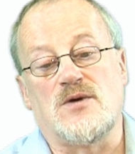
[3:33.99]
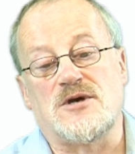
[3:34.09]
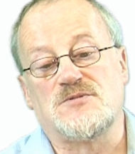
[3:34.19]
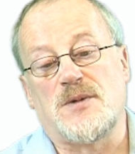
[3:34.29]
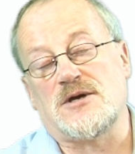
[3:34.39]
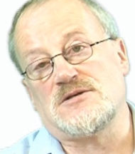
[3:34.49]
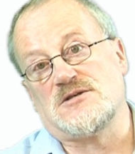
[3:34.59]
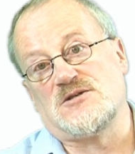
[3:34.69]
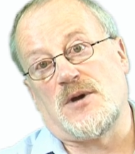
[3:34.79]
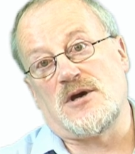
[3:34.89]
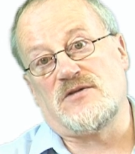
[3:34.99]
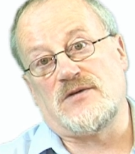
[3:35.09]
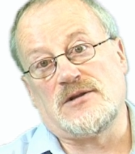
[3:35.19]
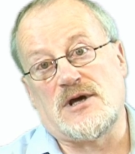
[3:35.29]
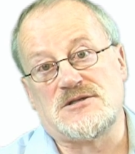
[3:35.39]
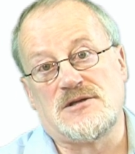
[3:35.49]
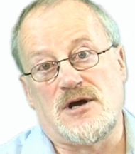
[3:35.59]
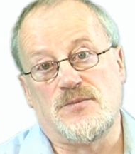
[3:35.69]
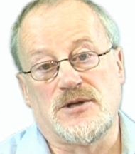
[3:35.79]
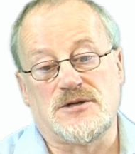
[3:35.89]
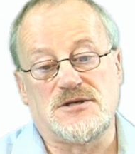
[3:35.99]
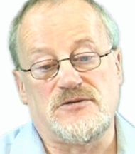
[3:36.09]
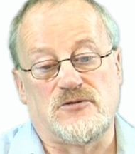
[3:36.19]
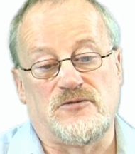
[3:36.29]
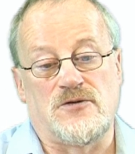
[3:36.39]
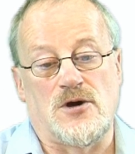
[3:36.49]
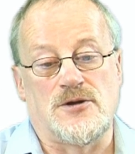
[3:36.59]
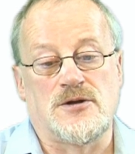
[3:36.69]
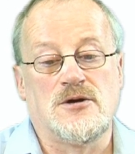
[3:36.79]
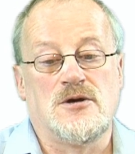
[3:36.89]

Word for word: US banks despite having less liability for fraud.